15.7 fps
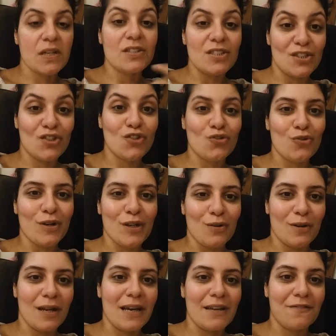destroy
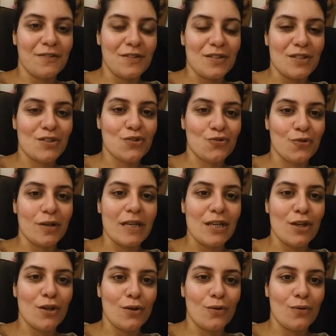your life and destroy
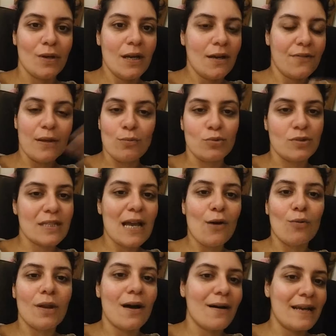you. They will
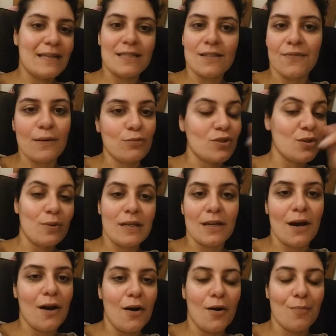tell lies, and they will do it in
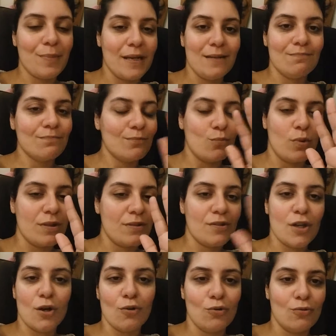a heartbeat with
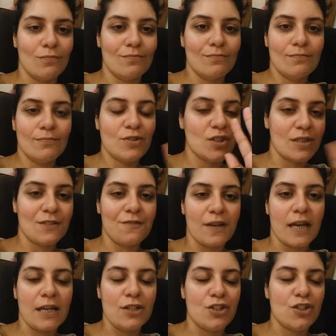no
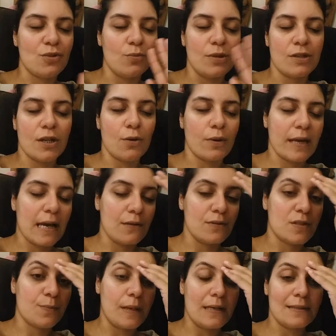justification, with no
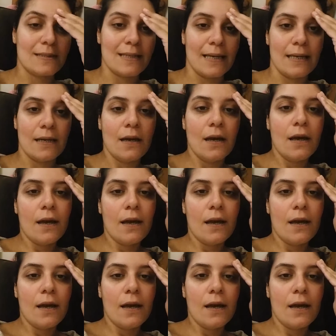accountability.